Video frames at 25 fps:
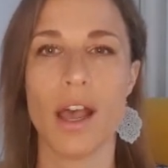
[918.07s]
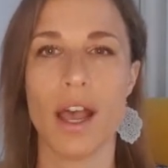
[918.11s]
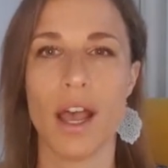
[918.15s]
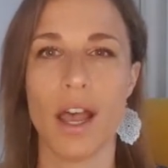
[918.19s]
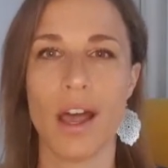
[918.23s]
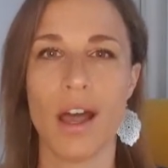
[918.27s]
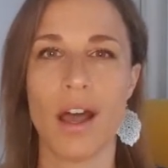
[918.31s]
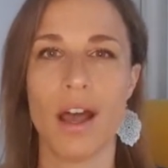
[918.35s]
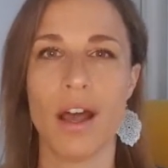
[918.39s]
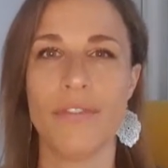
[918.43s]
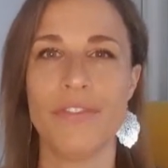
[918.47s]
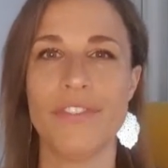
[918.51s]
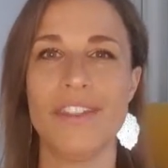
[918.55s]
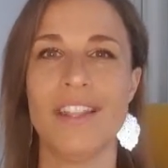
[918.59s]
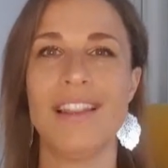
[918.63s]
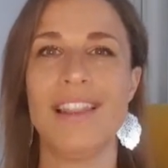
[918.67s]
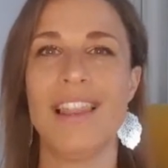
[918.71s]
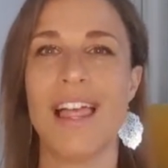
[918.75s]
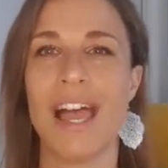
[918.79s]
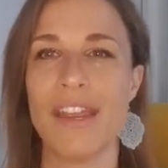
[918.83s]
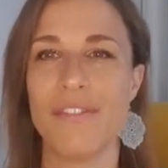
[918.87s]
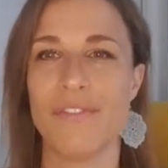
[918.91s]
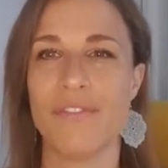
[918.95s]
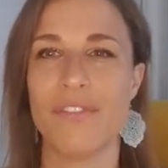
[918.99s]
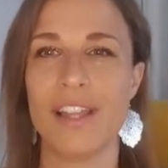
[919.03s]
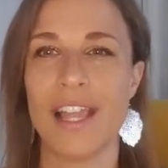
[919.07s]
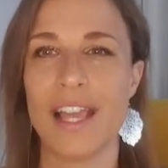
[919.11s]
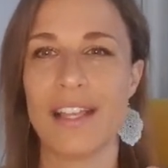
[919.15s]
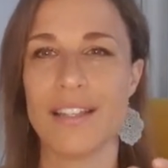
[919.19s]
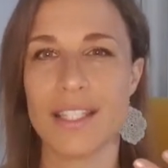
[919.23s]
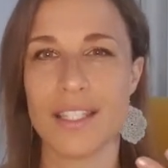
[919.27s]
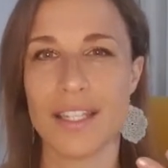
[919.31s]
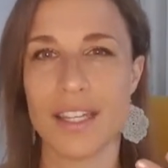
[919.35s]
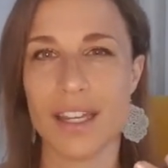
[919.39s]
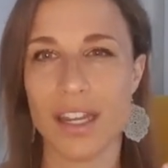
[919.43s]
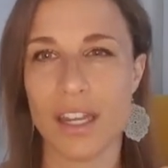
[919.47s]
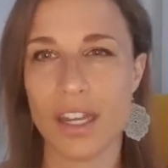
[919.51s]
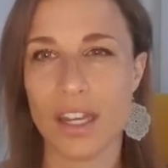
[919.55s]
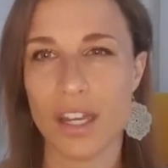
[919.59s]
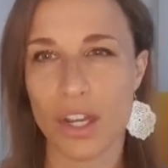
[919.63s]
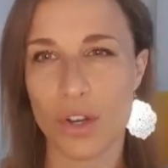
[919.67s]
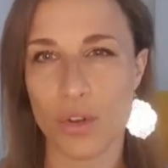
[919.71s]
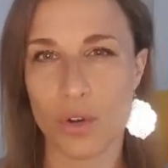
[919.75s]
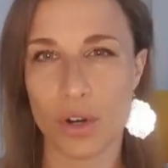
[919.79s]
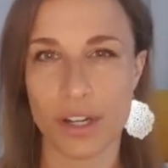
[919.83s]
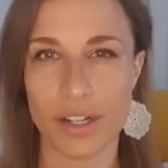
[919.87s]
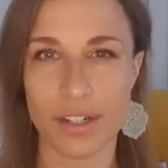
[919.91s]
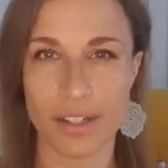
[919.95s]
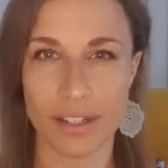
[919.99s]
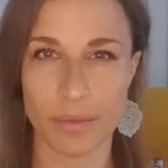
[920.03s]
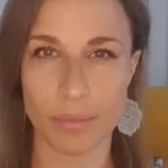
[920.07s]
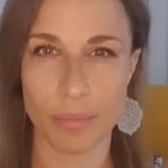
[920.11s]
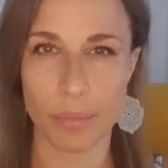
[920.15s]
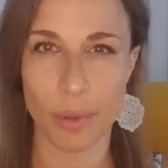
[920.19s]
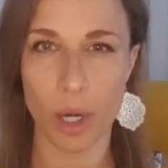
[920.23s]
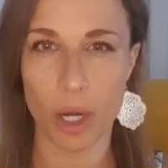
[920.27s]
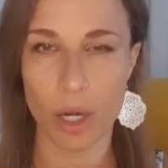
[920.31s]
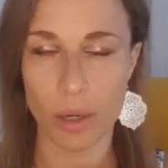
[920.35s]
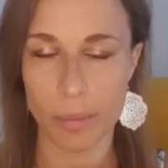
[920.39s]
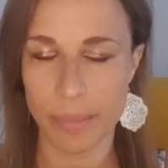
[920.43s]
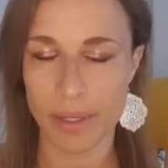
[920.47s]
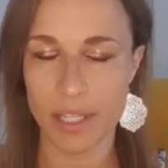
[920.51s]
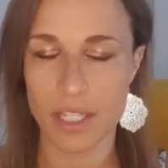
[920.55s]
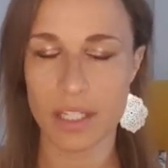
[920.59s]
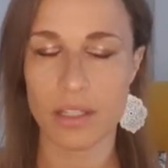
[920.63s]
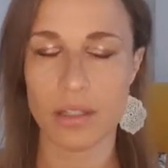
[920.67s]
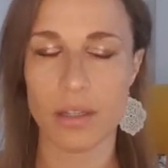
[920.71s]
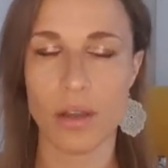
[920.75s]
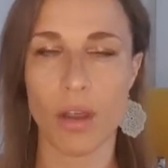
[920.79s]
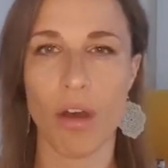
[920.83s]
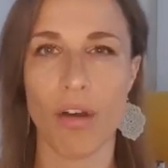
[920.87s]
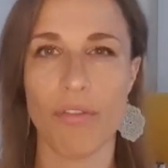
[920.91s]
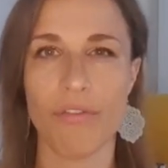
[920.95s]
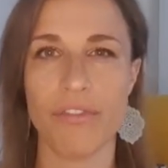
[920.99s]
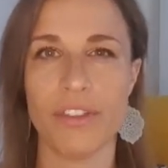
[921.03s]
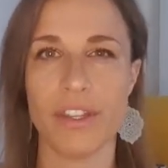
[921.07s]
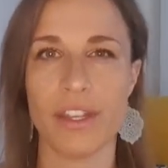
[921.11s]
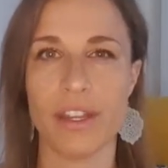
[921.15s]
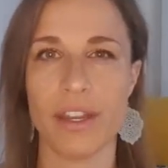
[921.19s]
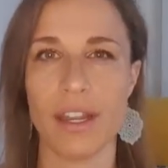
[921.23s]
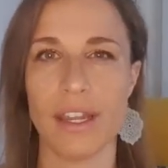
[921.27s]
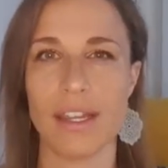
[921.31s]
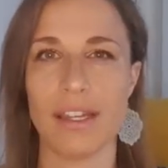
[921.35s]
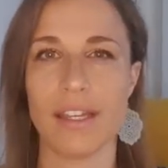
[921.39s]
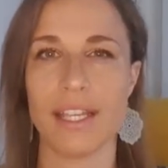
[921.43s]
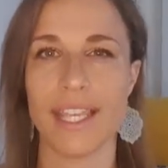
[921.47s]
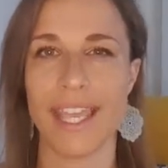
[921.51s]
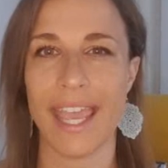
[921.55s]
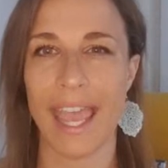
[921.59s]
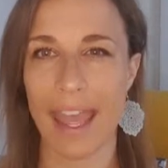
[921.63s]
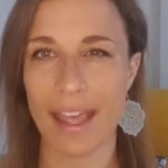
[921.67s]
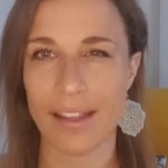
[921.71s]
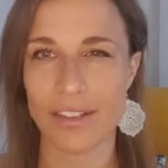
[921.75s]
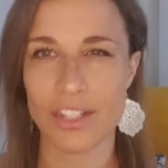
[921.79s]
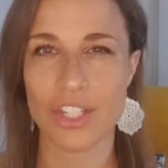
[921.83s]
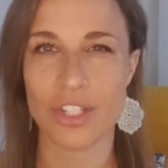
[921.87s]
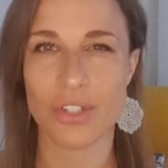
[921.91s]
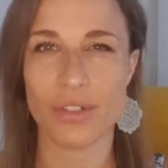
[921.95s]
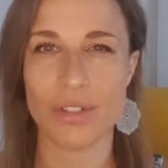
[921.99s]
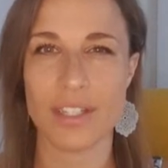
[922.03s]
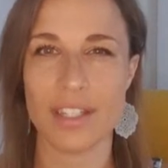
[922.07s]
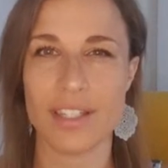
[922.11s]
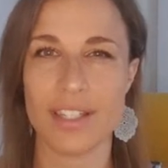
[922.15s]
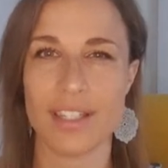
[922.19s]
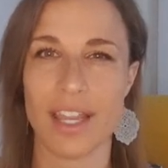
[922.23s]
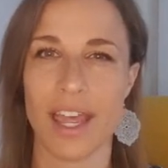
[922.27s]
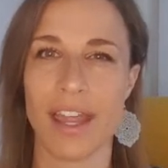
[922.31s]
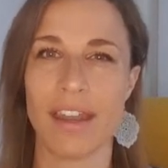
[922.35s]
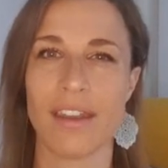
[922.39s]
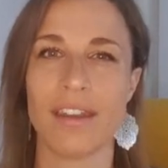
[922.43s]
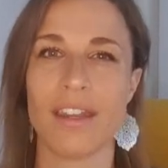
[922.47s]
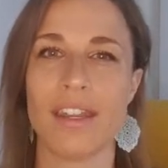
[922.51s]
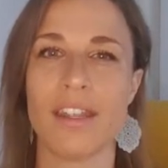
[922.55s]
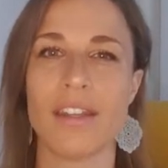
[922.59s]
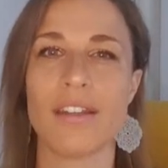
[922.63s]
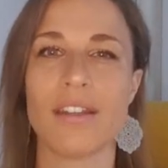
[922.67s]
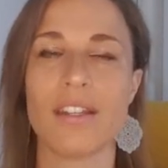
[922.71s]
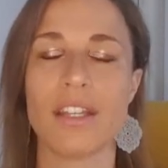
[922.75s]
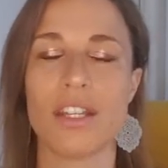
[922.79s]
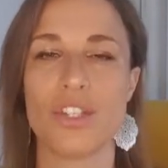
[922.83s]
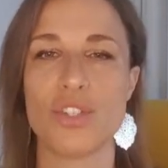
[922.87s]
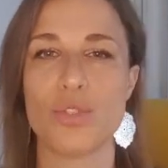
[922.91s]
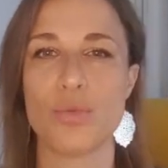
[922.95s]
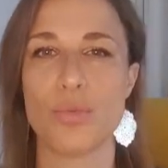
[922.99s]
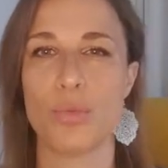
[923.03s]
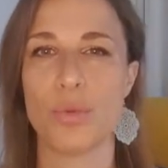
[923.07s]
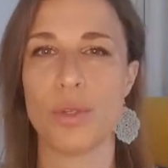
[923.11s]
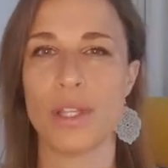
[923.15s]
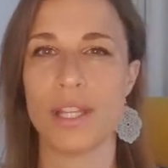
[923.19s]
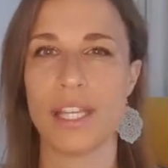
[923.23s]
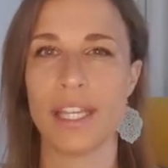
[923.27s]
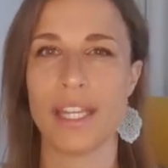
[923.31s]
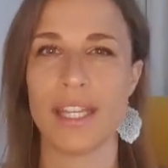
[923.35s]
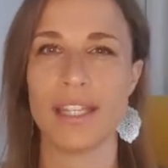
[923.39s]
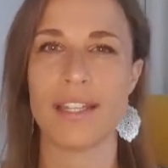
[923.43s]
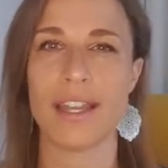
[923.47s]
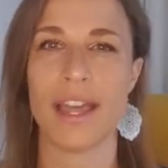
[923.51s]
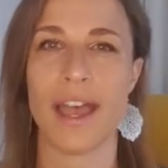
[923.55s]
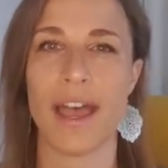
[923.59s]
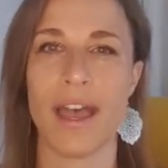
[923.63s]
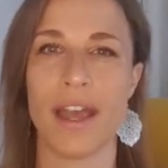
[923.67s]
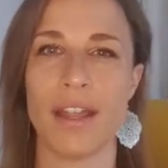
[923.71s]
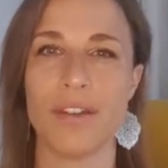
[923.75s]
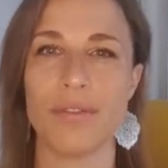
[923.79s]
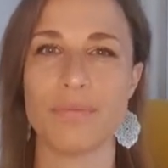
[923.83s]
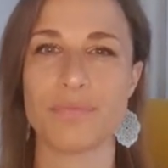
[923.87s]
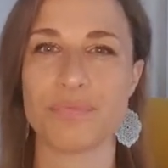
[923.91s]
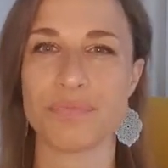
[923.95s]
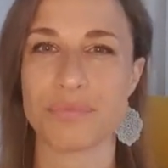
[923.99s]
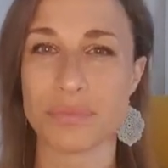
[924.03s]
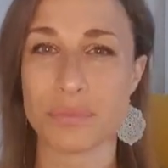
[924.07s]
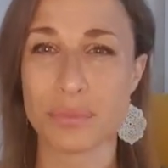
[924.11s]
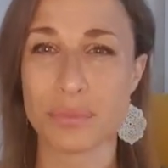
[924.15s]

Uh, the life lesson or the purpose of the Cancer ascendant is really that